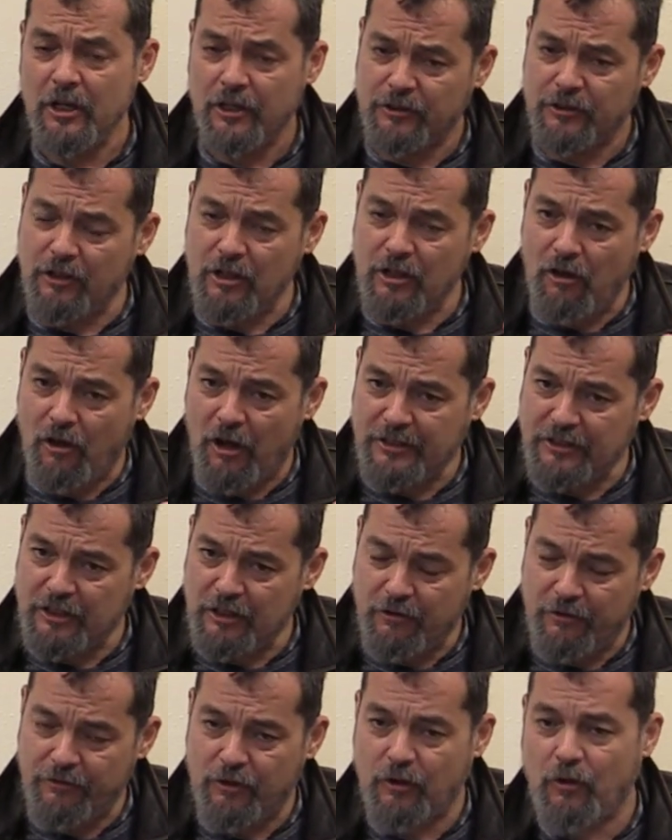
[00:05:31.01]
So the
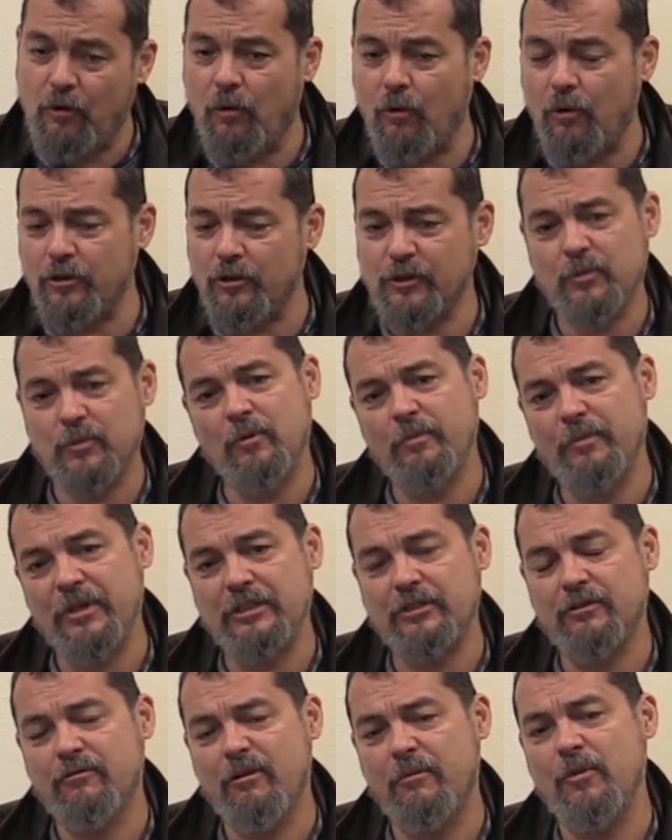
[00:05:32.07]
idea of the course will be
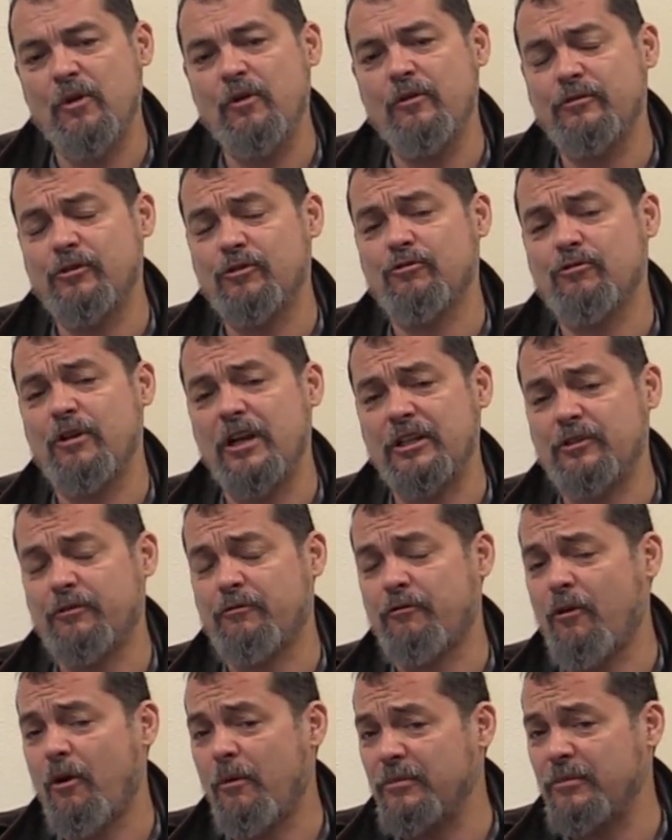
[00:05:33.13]
to remove stress
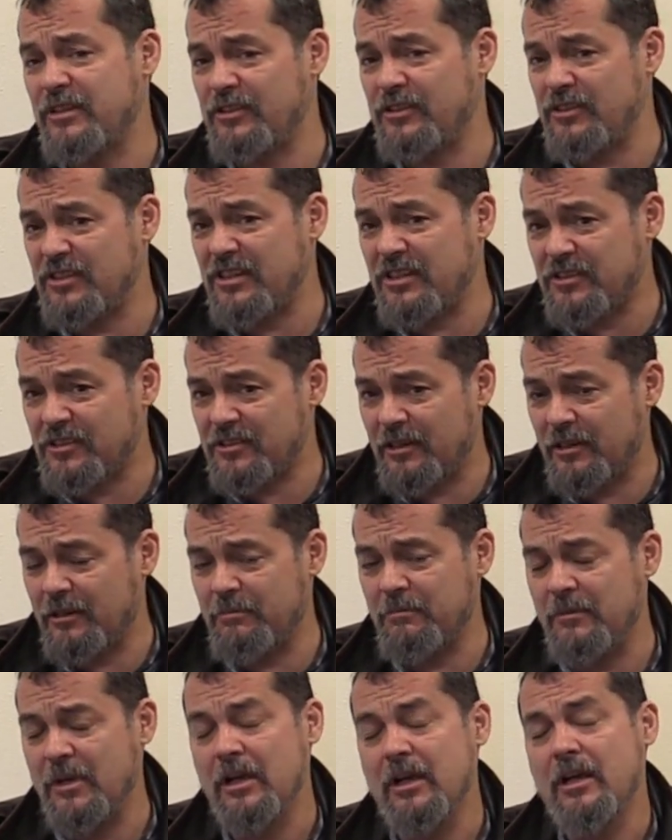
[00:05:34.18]
from the
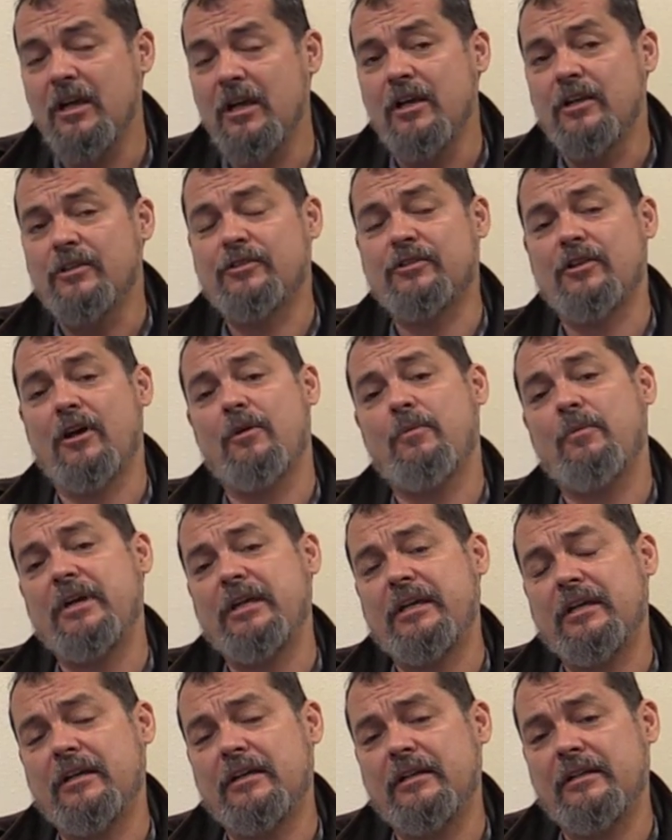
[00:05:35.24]
system, so we
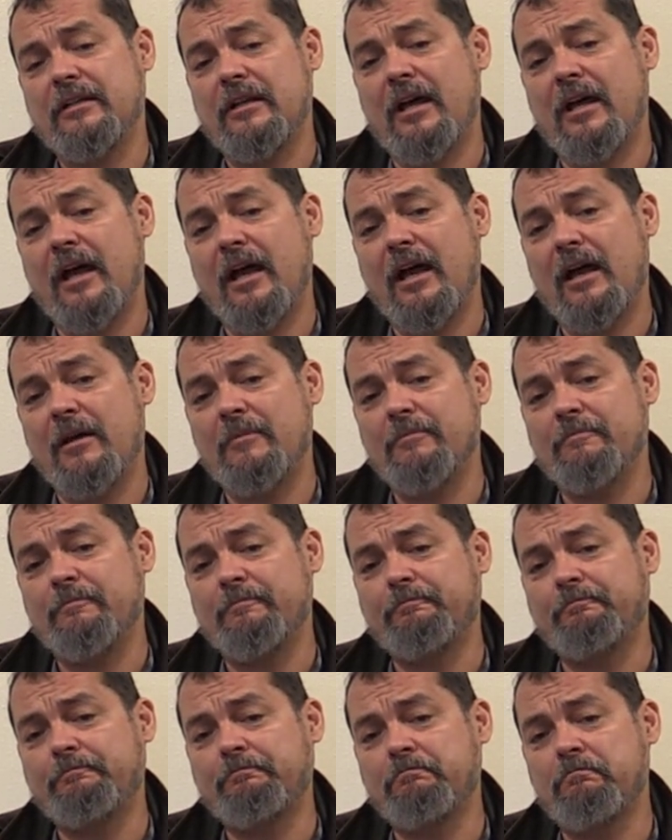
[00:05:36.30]
can
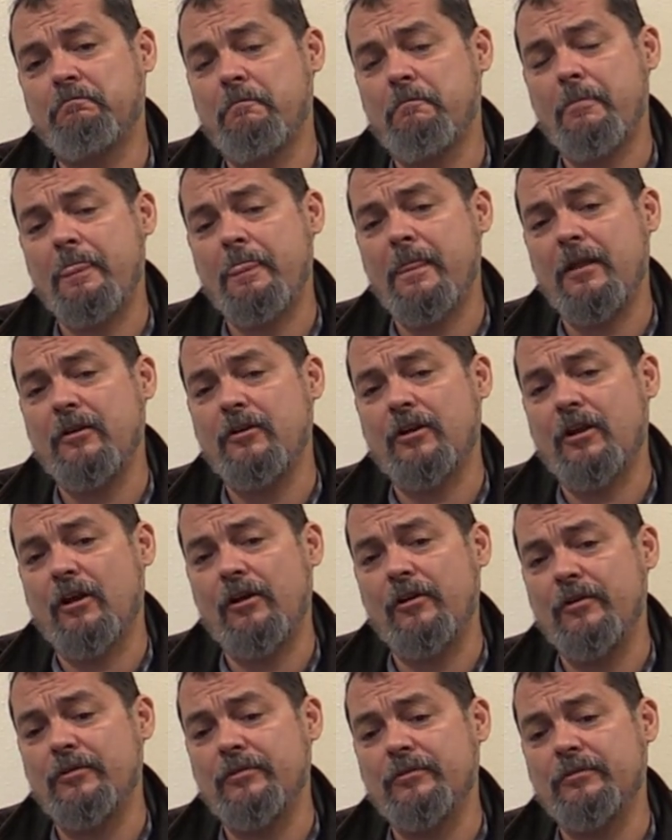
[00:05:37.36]
um, you
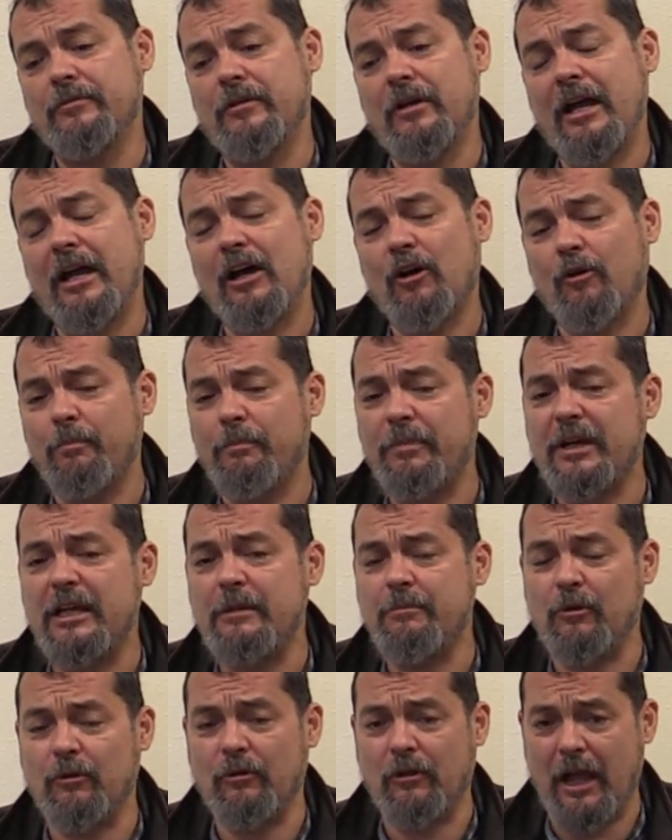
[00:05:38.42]
know help
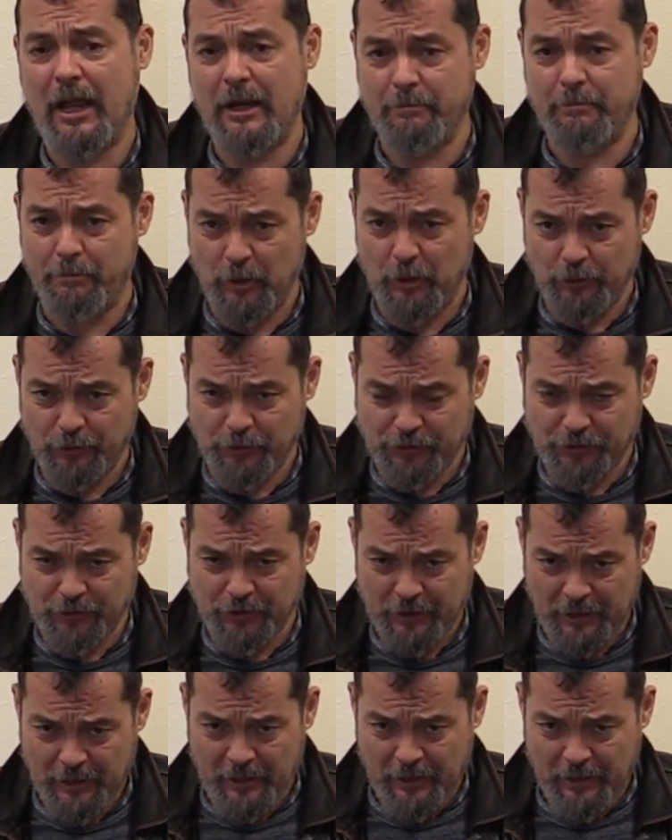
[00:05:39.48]
people and boost,